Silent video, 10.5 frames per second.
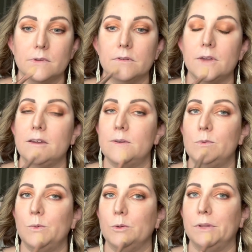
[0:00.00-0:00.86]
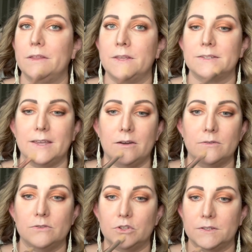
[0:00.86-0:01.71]
Okay, and we will blend this
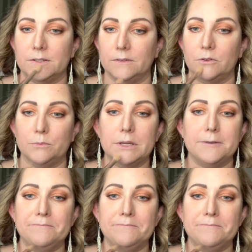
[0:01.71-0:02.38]
out in just a little bit.